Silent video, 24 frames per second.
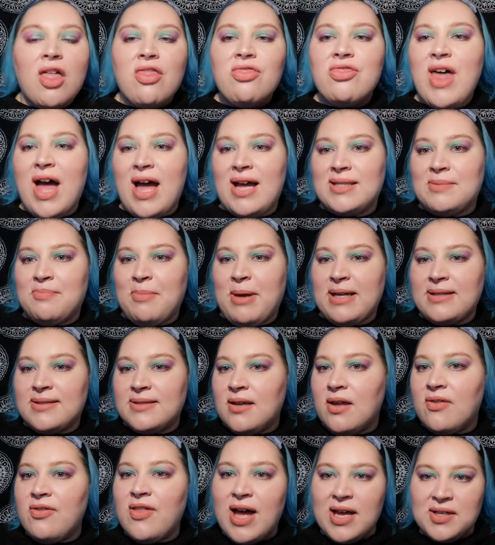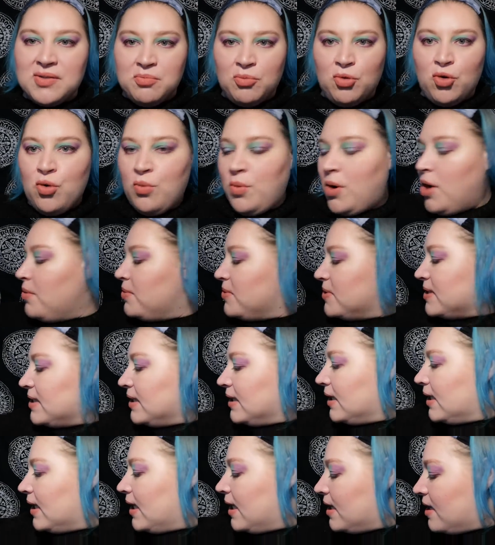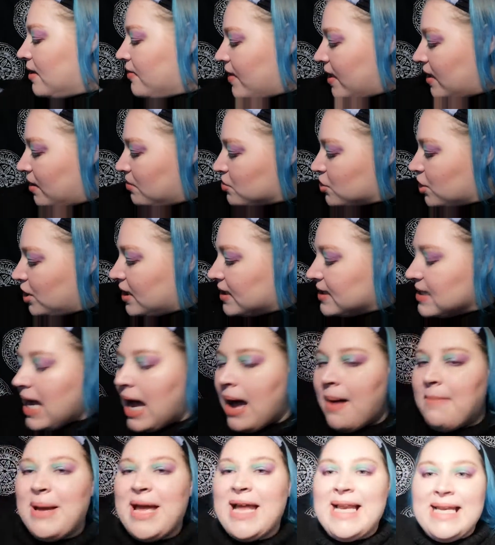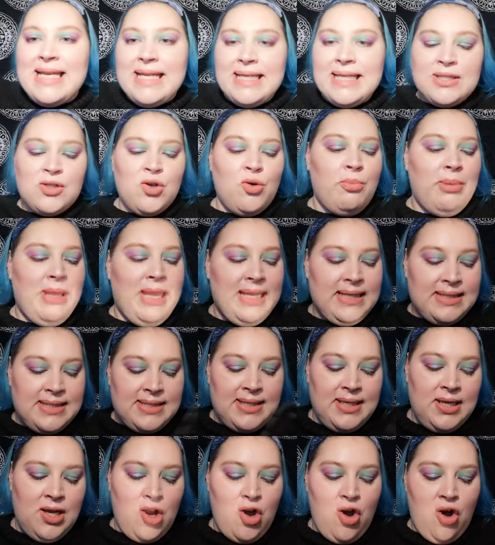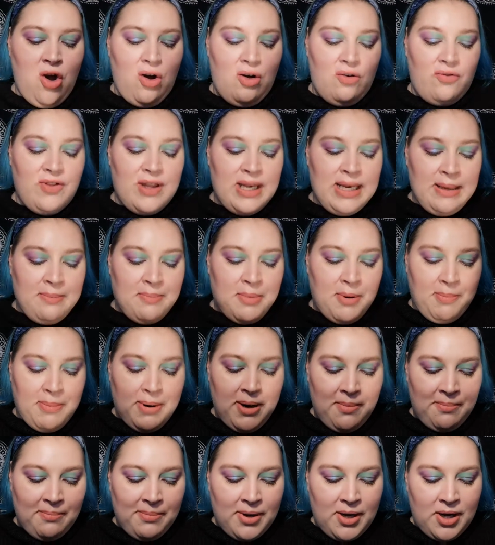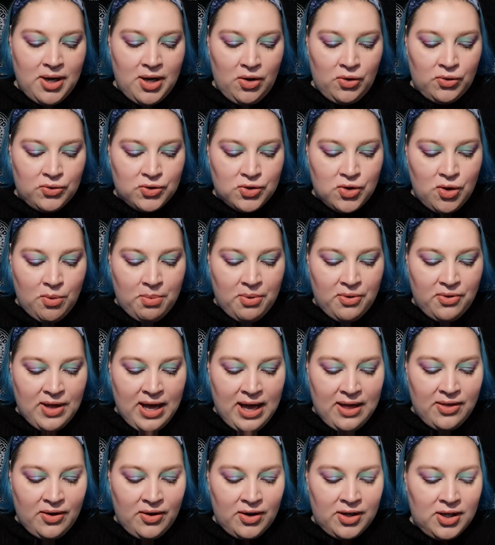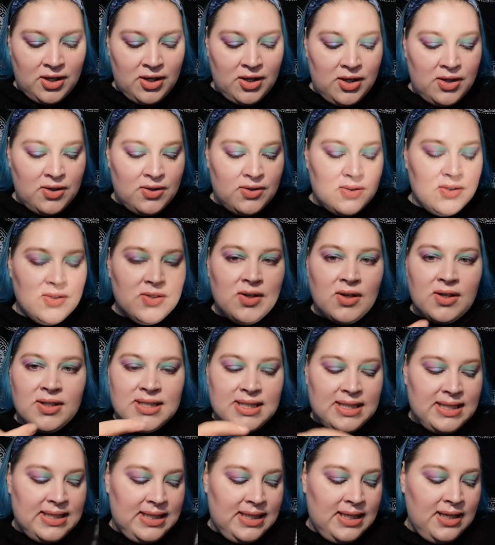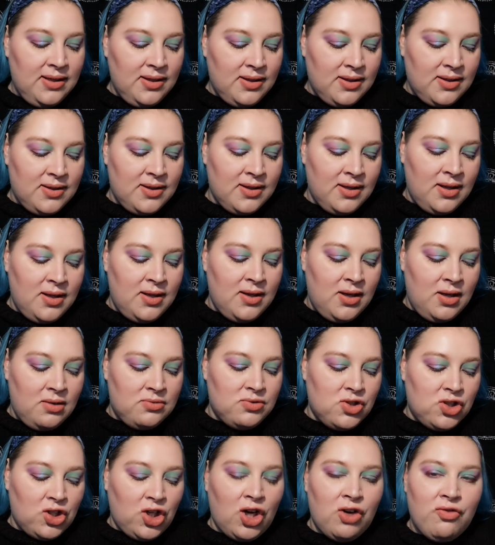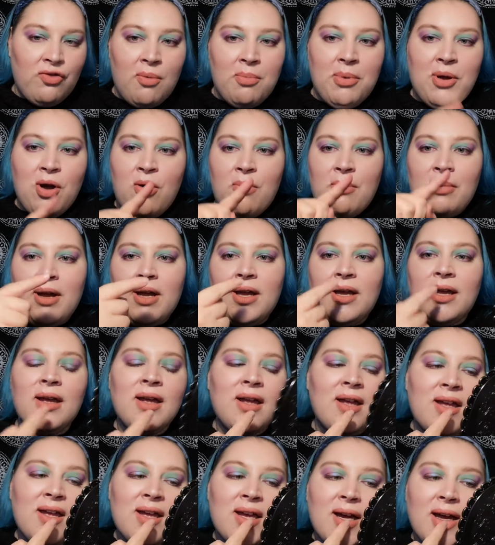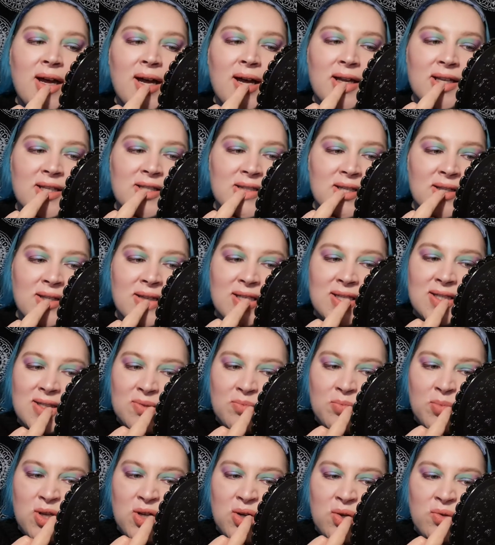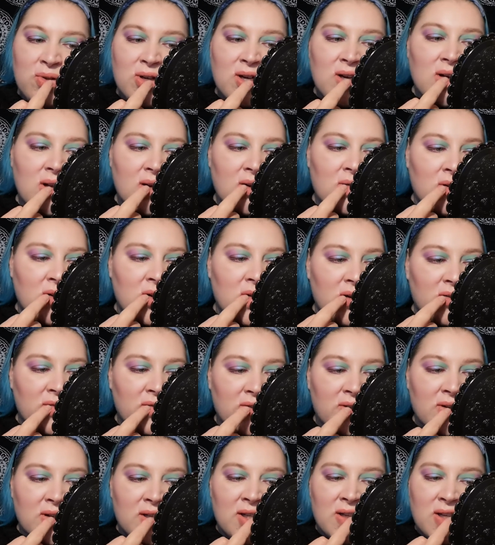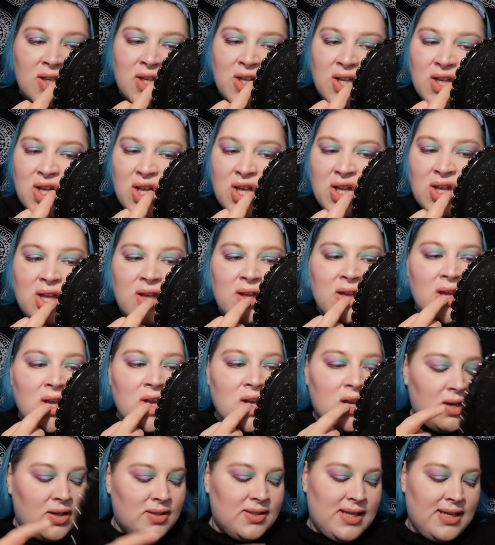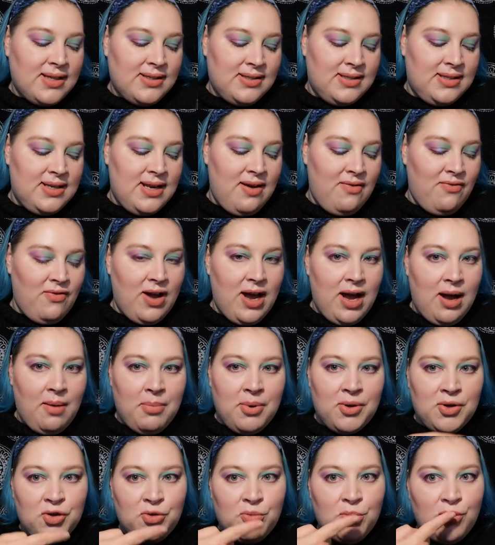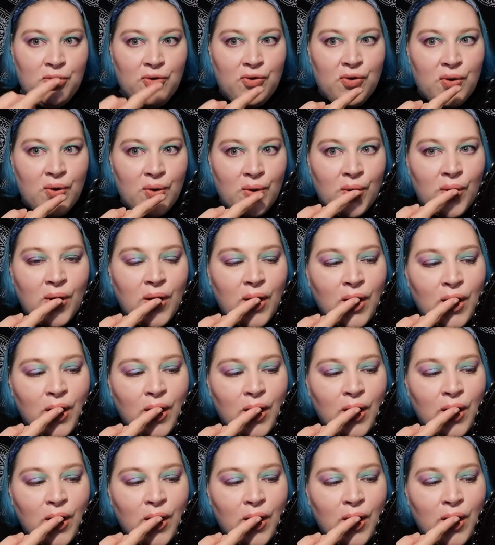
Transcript: That's better. That's more what I was thinking. And then I'm just going to tap a little bit of the lip plumper on top of that I used underneath. I'm just going to rub it on my hand so that it doesn't peel the colour off, because that's never happened before.